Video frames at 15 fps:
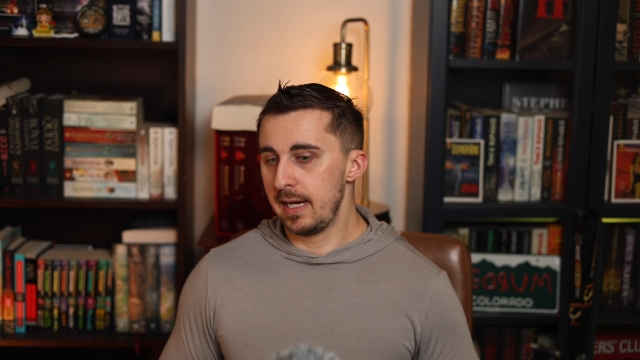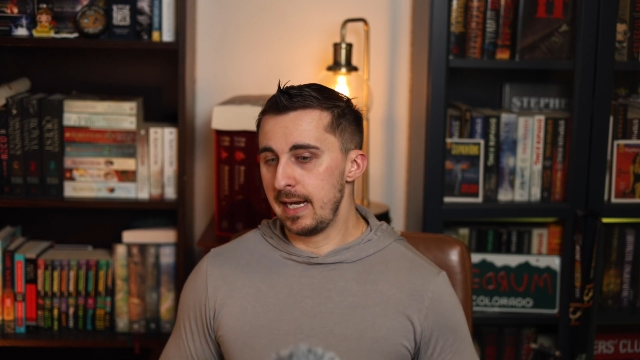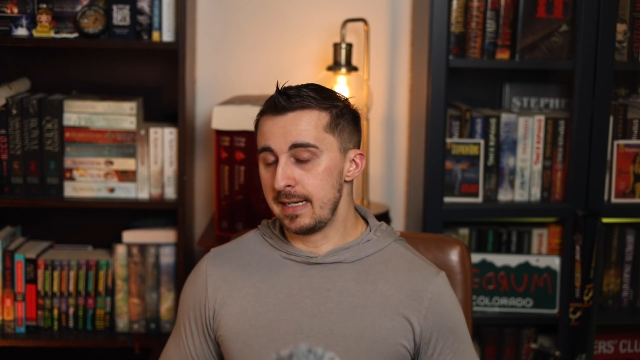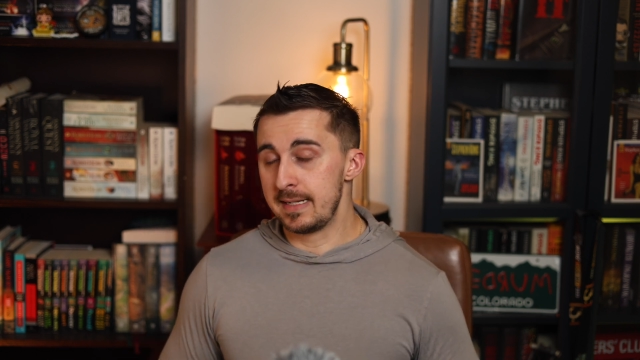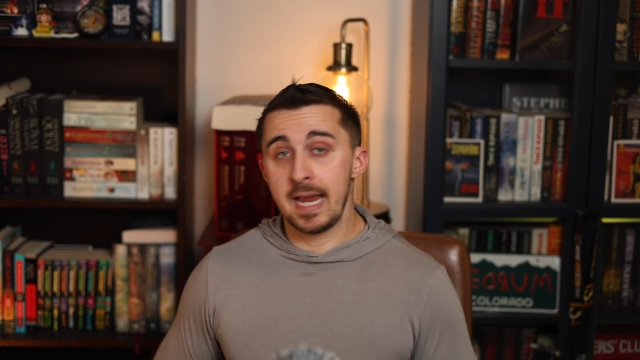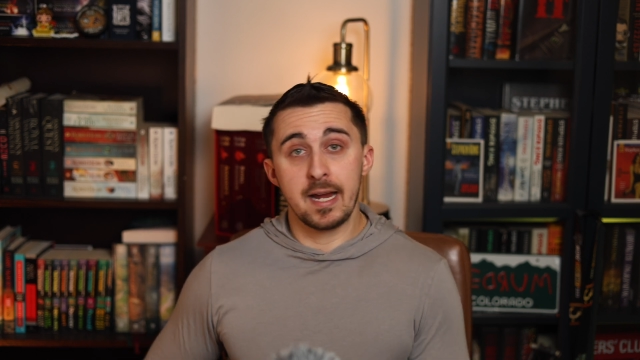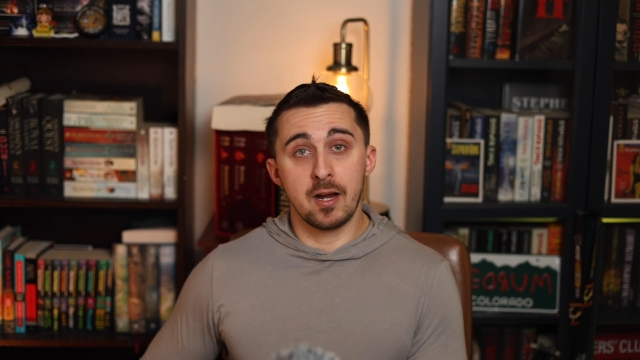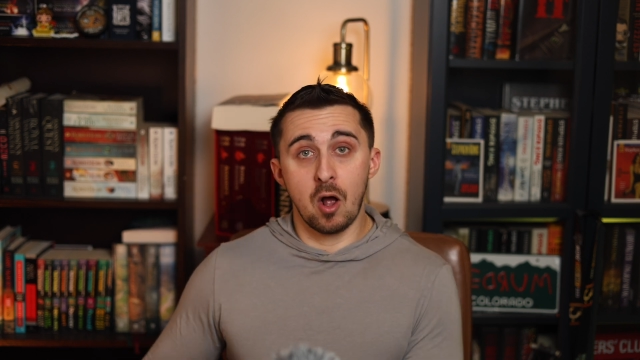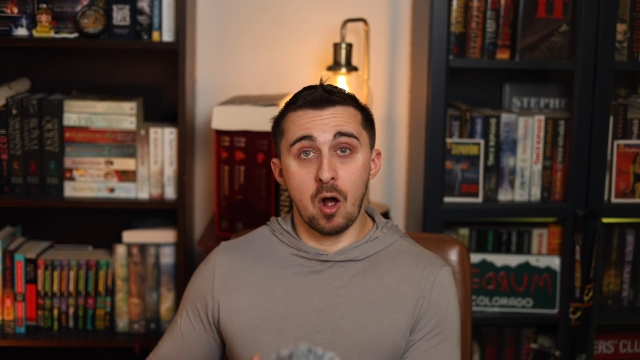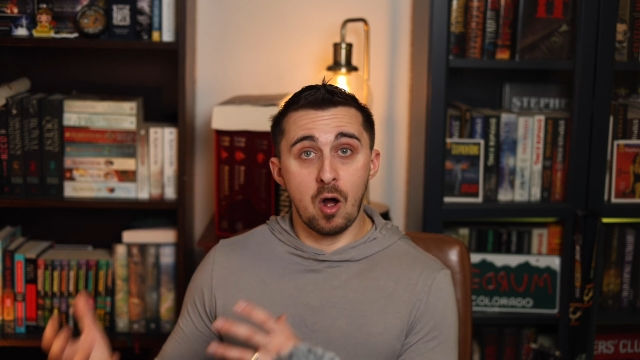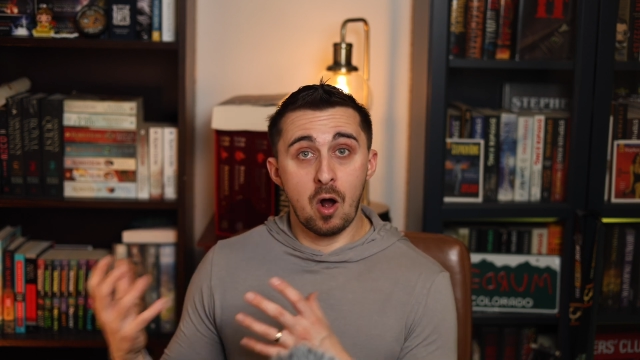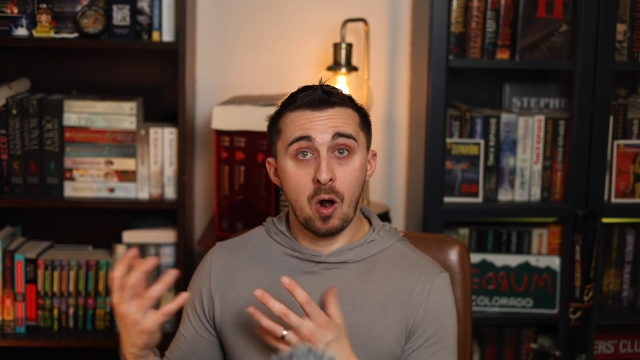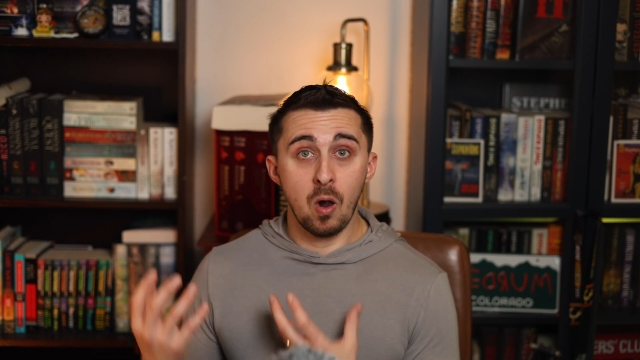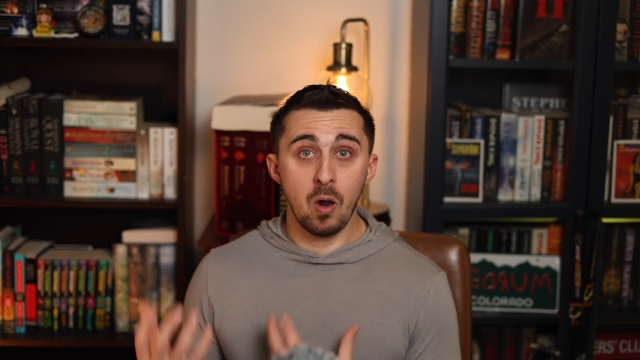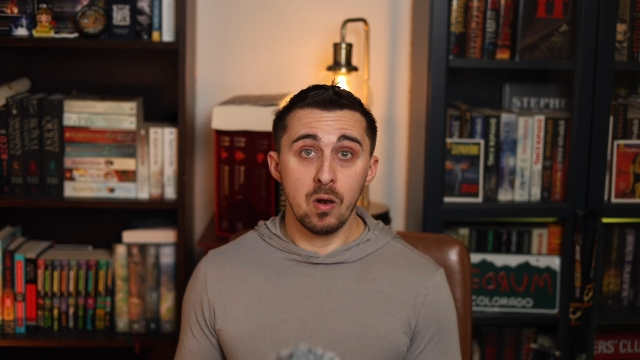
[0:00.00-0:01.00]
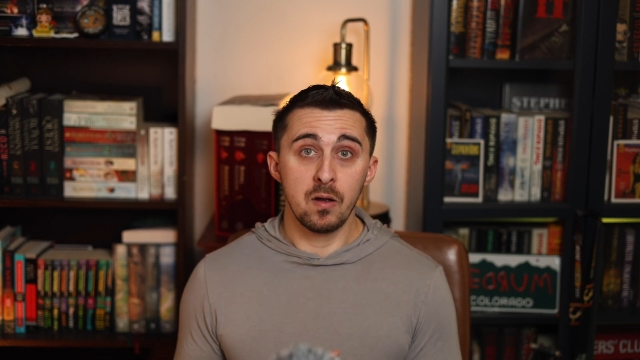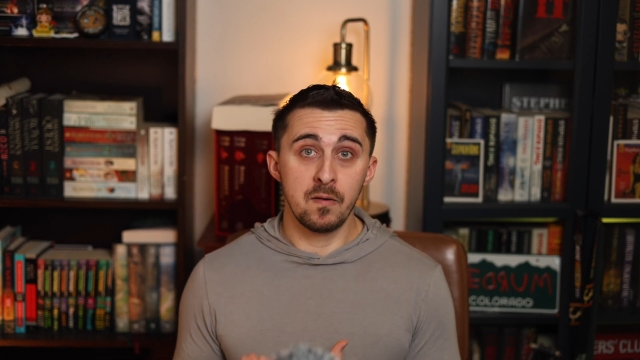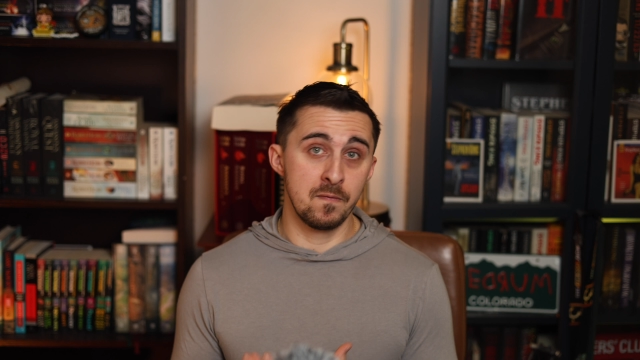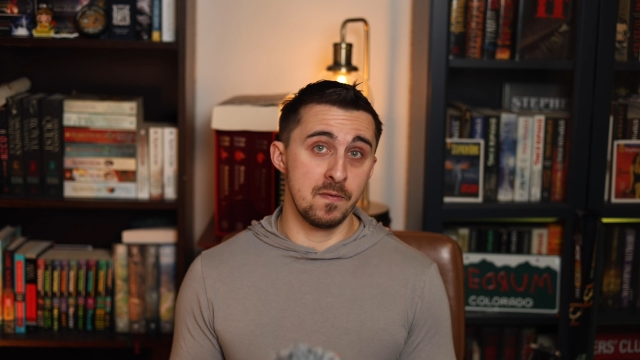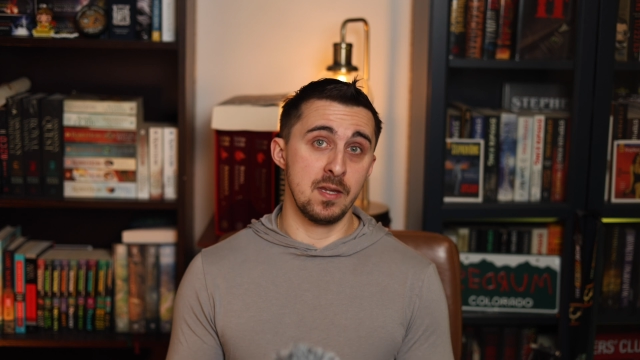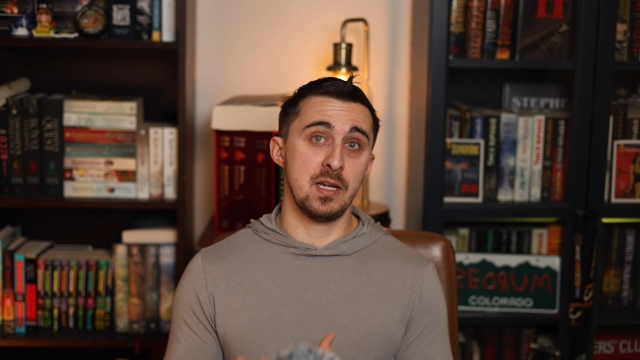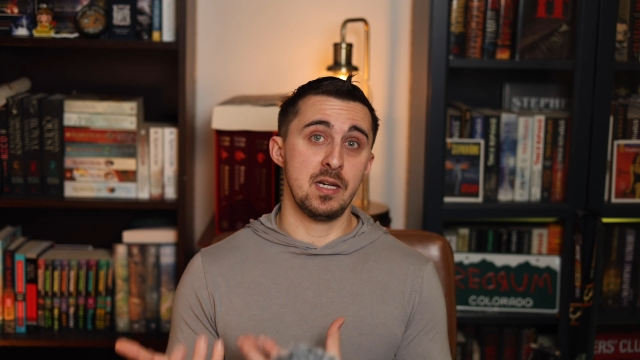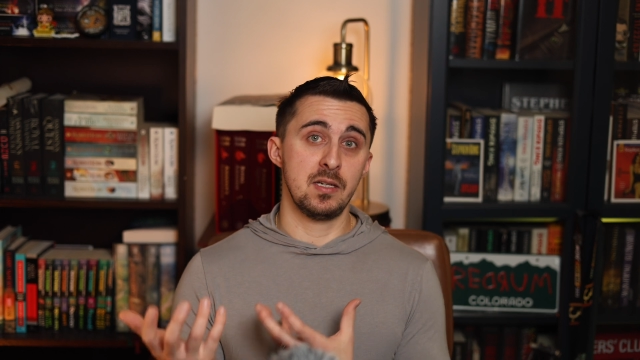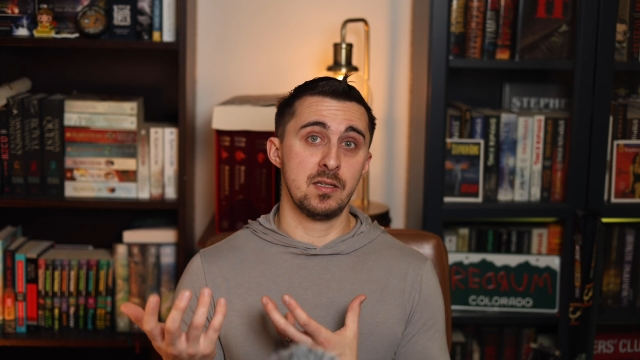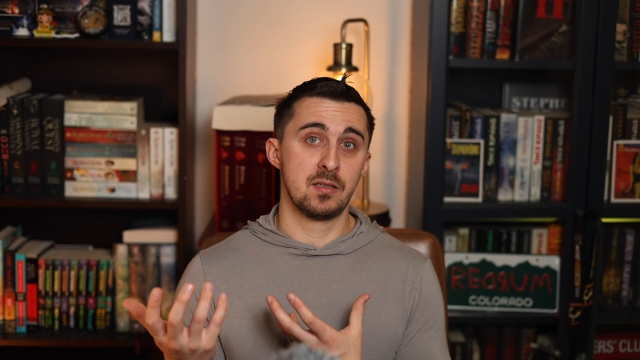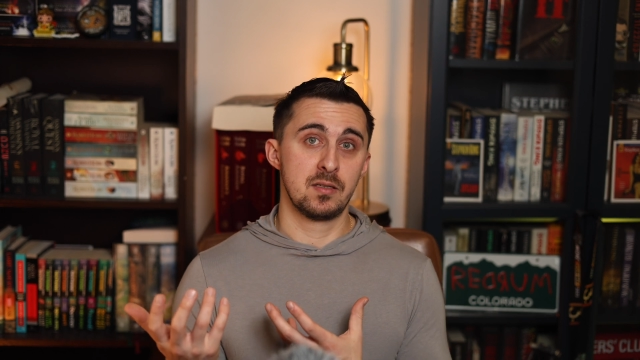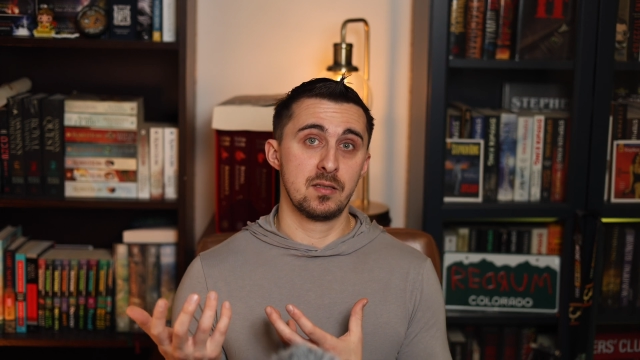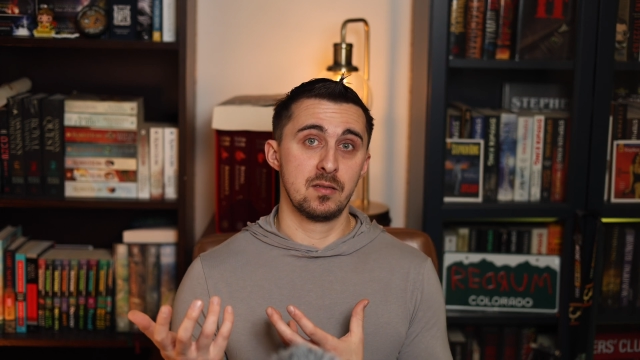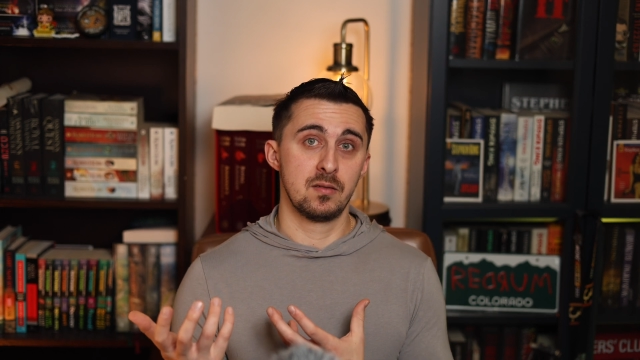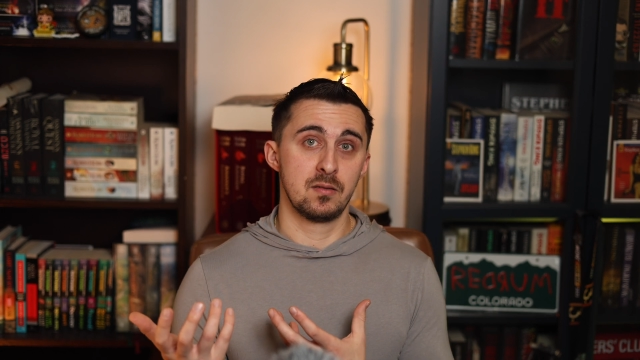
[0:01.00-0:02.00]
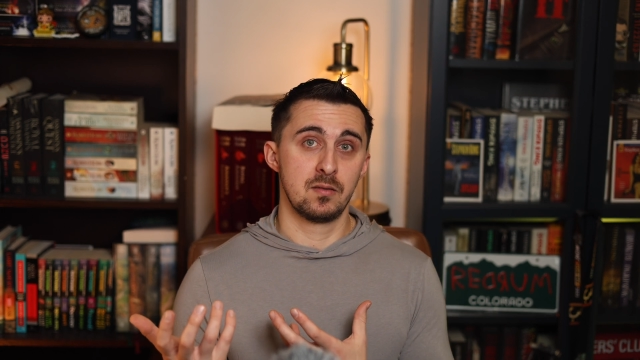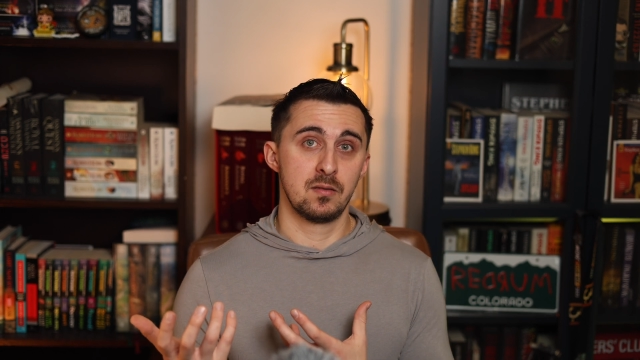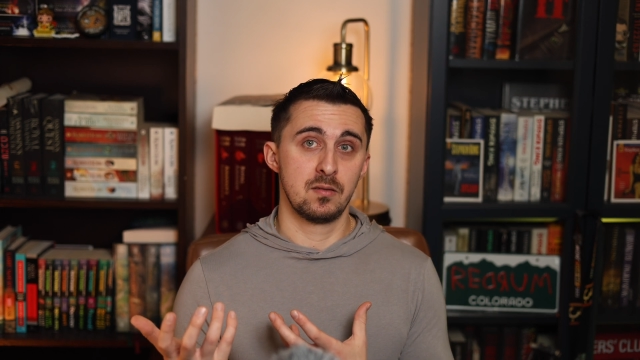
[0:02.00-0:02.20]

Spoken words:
and take all of these